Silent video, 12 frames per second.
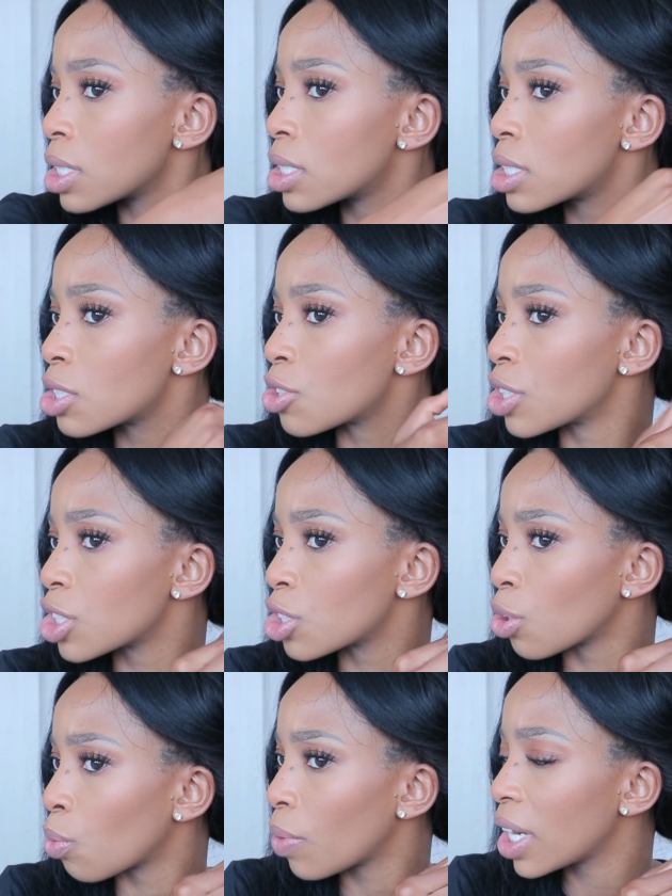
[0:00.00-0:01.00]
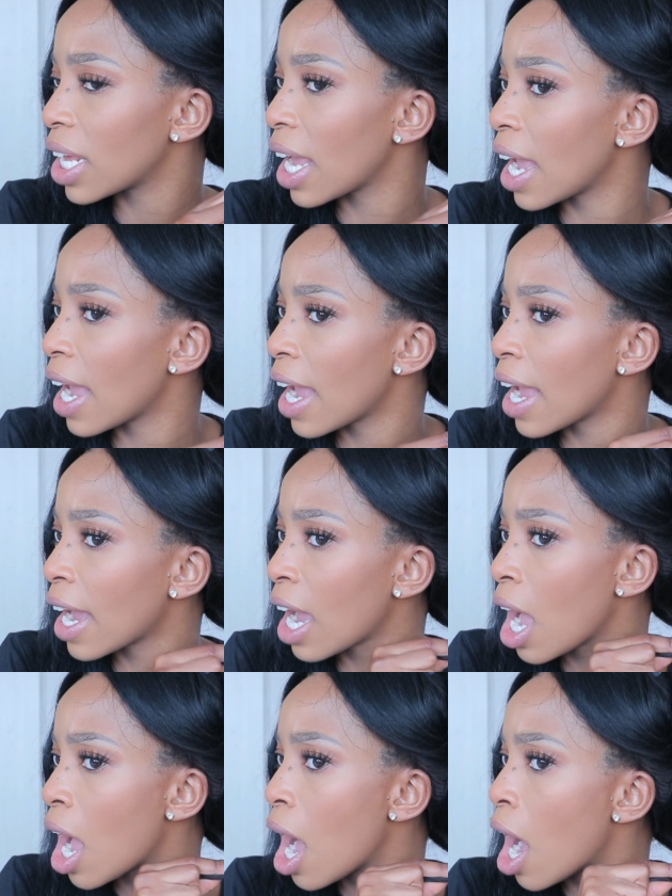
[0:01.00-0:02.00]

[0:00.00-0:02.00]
it, Traditional Wedding,